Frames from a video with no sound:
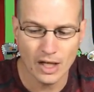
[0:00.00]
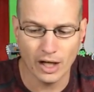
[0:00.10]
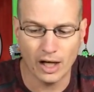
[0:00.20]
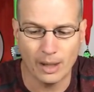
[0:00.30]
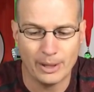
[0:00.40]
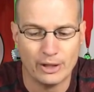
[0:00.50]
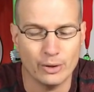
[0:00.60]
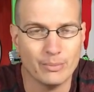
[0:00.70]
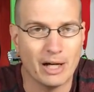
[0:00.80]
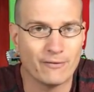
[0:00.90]
I'll be
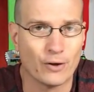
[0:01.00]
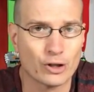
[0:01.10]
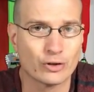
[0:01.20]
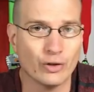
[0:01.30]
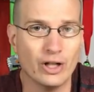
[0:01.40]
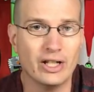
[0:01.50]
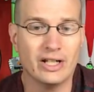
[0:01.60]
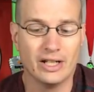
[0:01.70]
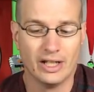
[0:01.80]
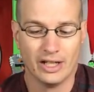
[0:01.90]
doing my first
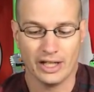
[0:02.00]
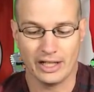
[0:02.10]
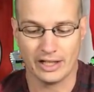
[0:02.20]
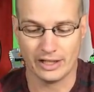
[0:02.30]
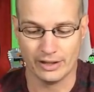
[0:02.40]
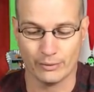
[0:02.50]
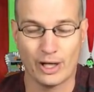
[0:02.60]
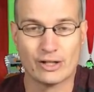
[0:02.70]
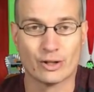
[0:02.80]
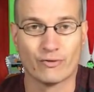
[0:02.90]
run in the
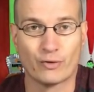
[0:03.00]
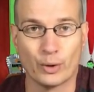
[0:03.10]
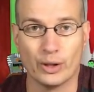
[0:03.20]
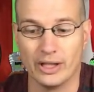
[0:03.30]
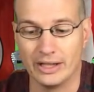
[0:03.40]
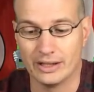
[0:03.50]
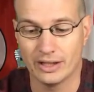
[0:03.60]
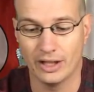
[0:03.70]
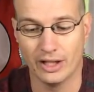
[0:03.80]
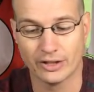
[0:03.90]
Razor 3.
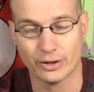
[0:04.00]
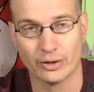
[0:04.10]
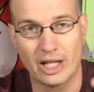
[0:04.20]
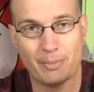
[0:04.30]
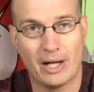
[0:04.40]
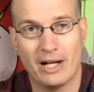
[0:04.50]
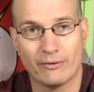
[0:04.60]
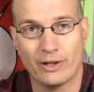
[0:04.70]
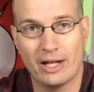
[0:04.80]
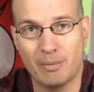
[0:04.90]
So keep an eye
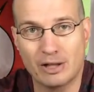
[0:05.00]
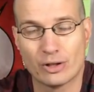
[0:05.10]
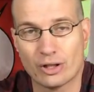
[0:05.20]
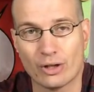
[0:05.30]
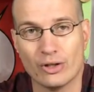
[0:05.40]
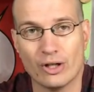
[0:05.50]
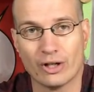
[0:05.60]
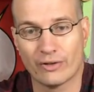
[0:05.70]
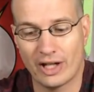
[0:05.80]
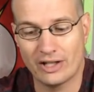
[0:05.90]
out for that. Make sure you turn your
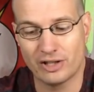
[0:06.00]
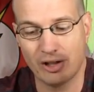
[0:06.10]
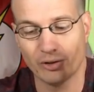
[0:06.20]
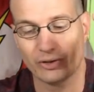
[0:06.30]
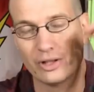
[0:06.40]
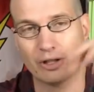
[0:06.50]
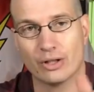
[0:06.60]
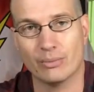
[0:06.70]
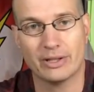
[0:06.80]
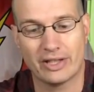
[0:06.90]
notification on so you
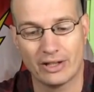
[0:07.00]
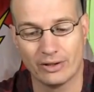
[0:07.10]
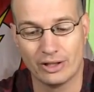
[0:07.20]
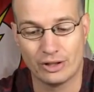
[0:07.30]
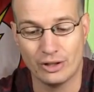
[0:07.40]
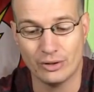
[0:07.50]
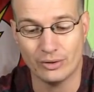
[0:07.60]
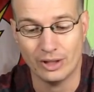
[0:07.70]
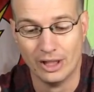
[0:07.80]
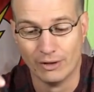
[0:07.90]
don't miss out on this
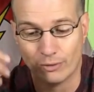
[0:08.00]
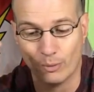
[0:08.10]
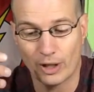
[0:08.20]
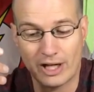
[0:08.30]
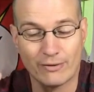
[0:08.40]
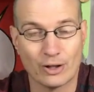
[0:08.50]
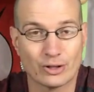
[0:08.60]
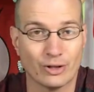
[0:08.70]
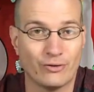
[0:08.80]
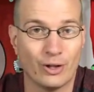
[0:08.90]
shoe. From what I've
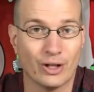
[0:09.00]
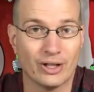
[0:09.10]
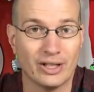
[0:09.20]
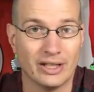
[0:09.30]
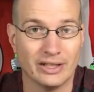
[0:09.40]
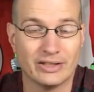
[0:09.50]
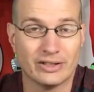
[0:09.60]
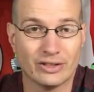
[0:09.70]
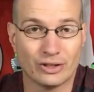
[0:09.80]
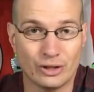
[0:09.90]
heard so far, this
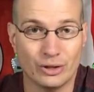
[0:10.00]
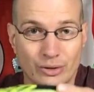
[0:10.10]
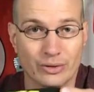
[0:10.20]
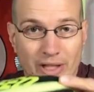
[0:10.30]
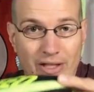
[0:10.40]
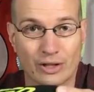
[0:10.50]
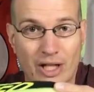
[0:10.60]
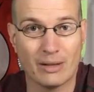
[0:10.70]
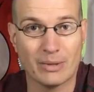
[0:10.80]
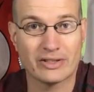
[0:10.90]
is a shoe that you
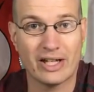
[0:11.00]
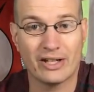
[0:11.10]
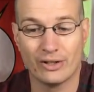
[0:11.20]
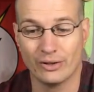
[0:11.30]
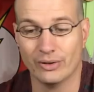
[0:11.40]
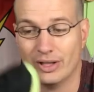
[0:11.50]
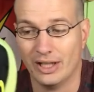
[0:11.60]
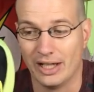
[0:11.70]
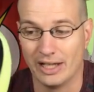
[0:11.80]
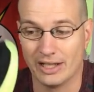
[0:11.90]
can't miss out on,
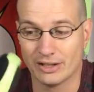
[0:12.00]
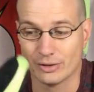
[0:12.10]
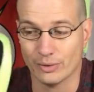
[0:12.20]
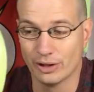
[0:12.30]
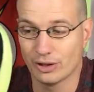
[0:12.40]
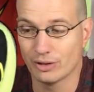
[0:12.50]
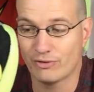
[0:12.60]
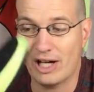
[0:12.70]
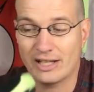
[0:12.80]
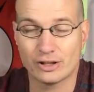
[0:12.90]
and it's a really good
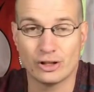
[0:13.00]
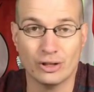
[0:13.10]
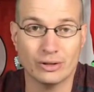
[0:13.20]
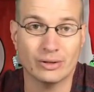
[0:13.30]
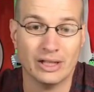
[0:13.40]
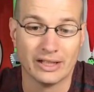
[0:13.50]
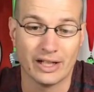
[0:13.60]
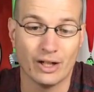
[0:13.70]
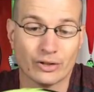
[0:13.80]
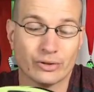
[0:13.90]
fast shoe
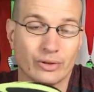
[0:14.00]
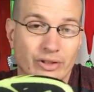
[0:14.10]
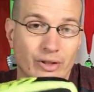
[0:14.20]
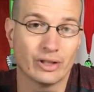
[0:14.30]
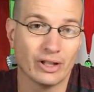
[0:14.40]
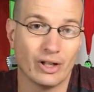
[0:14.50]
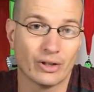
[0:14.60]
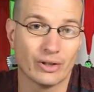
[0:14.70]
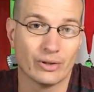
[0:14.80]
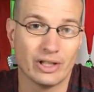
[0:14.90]
that also is good at
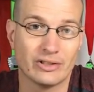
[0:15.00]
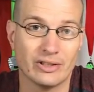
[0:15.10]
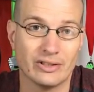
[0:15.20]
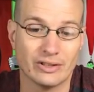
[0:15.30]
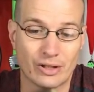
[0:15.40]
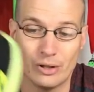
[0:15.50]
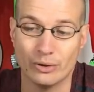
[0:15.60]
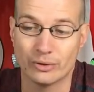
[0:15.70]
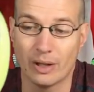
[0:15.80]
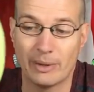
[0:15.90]
longer distances
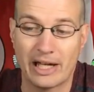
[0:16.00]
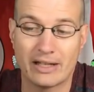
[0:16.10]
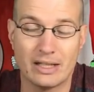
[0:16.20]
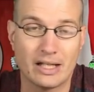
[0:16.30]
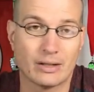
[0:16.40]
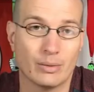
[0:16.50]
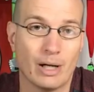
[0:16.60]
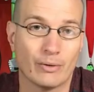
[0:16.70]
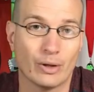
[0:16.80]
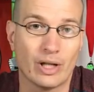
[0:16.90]
too. So I'll be adding that to
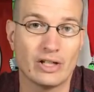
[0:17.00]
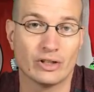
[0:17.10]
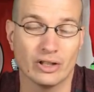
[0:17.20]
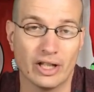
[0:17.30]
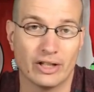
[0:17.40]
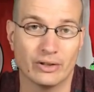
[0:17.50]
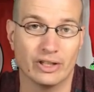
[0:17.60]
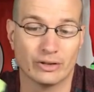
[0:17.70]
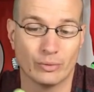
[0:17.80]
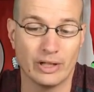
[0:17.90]
my rotation later
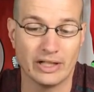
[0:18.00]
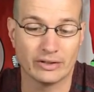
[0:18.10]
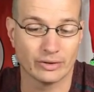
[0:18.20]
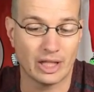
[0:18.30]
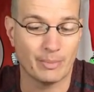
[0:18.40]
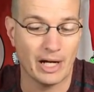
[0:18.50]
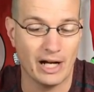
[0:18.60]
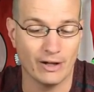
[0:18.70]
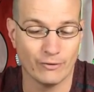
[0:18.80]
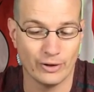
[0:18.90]
this week, so keep an eye
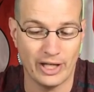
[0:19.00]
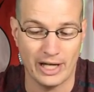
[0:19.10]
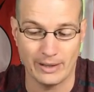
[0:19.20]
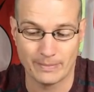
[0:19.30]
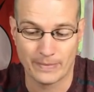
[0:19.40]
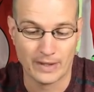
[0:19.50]
out for that.